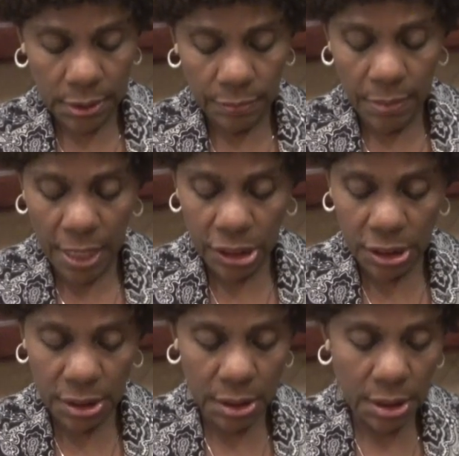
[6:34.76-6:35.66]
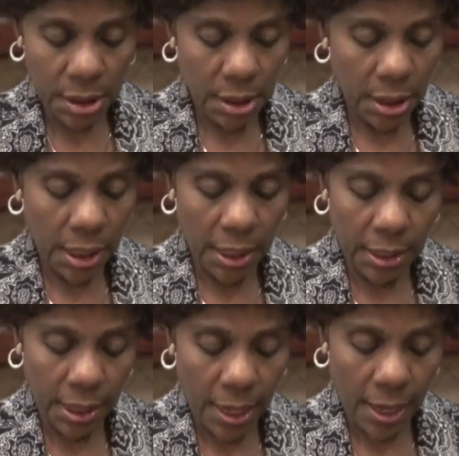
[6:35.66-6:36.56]
mash in
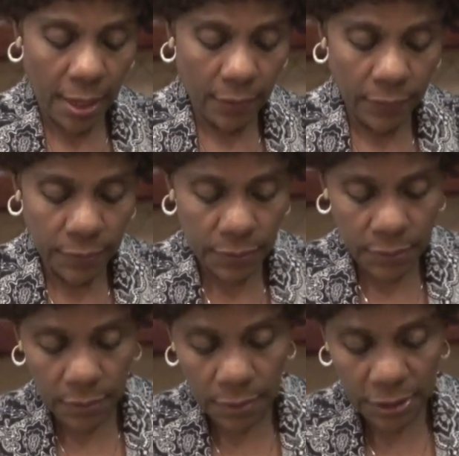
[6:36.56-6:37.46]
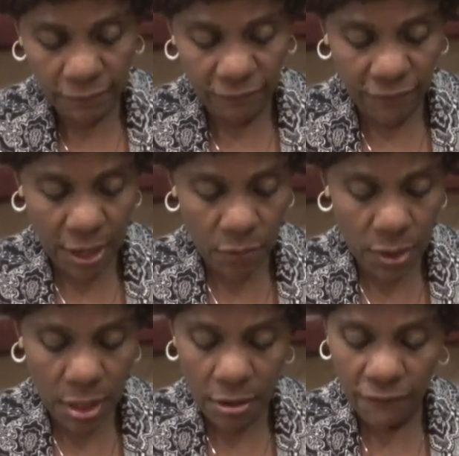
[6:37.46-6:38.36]
the aloe. So it's very
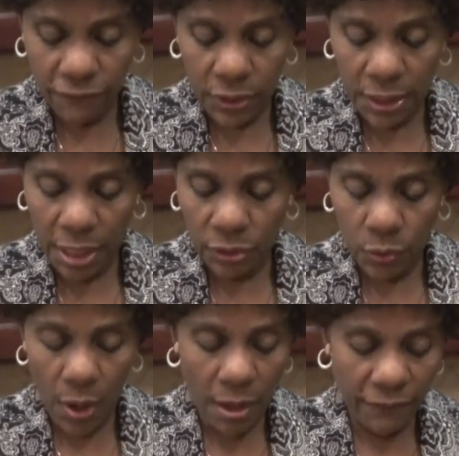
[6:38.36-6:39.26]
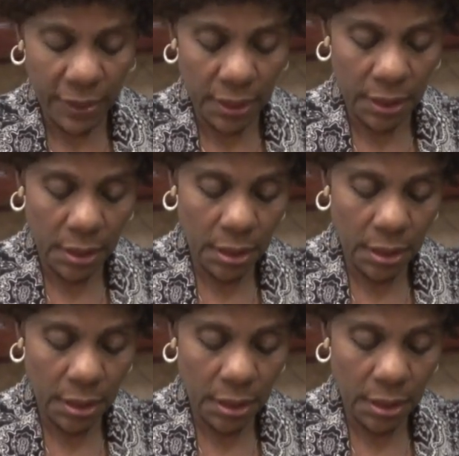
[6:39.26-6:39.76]
carefully not to have any